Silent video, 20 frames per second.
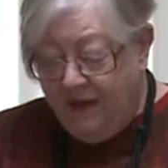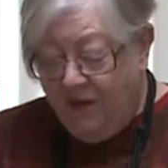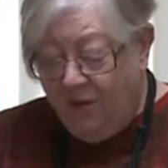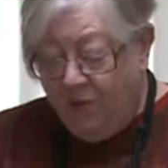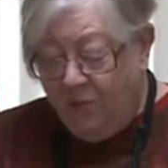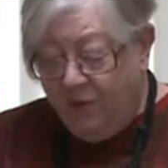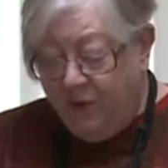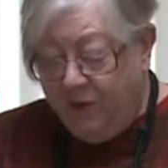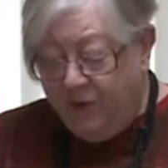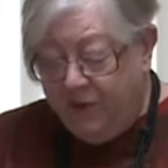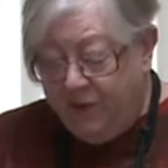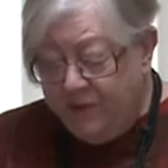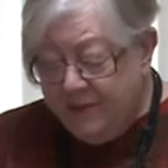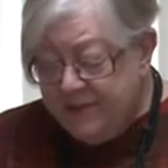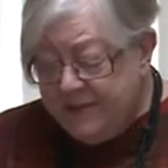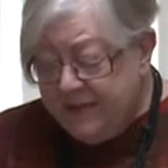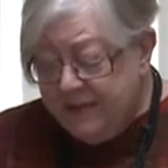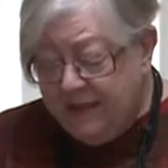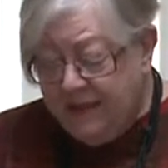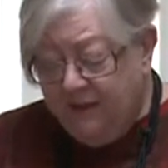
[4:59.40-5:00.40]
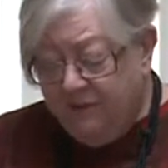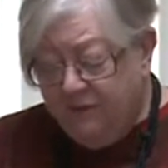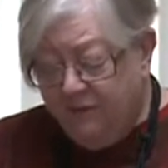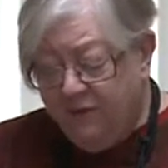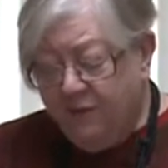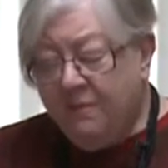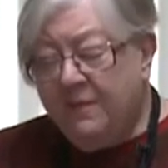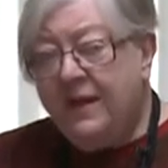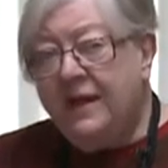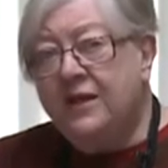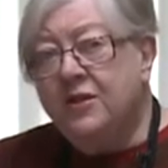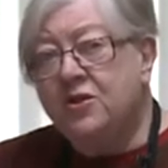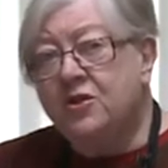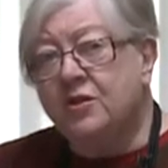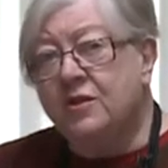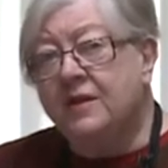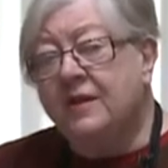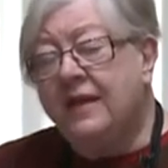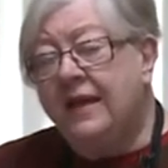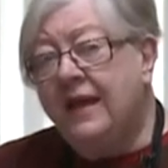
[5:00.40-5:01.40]
where using
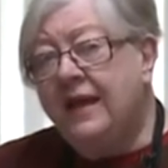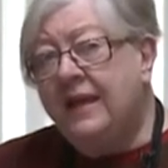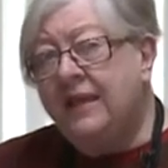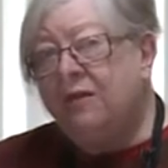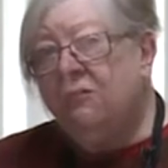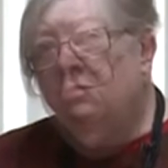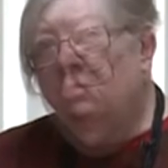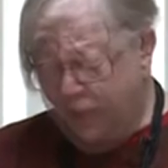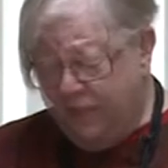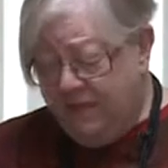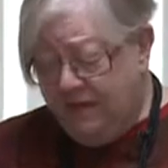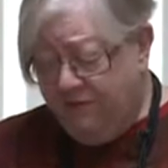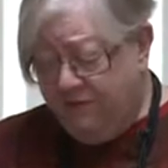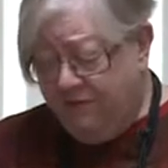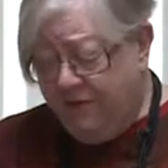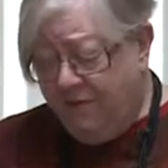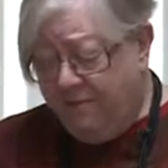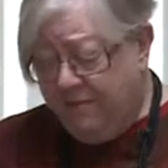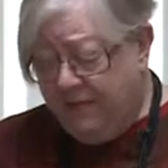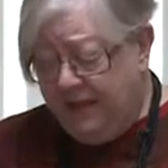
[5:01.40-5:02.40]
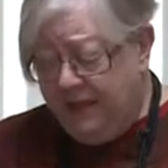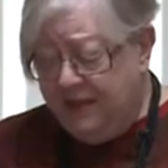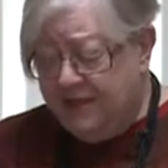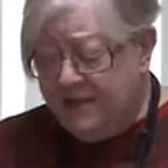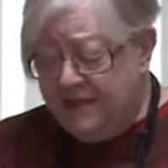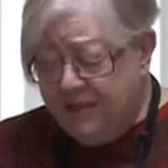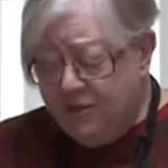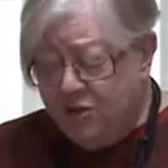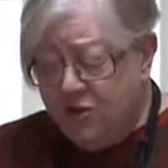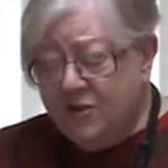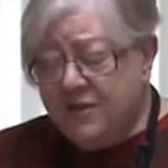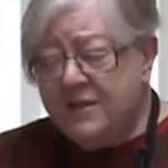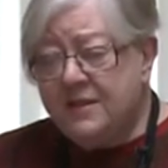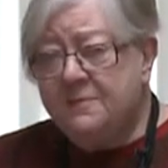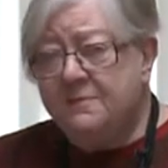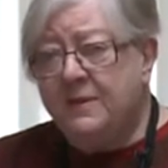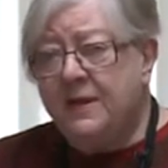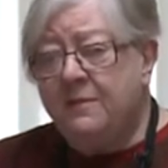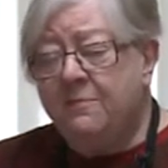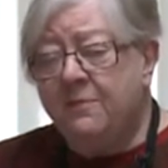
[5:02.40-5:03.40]
information gained from indigenous
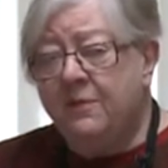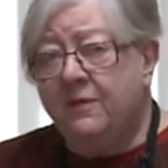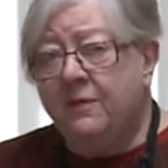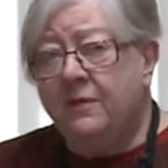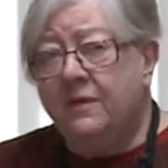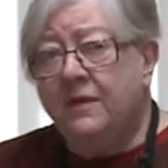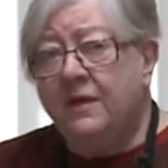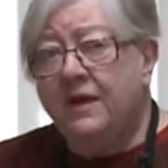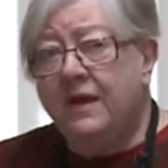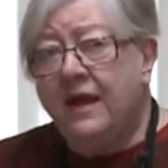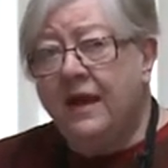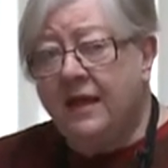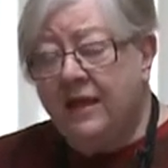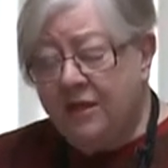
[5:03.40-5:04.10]
people and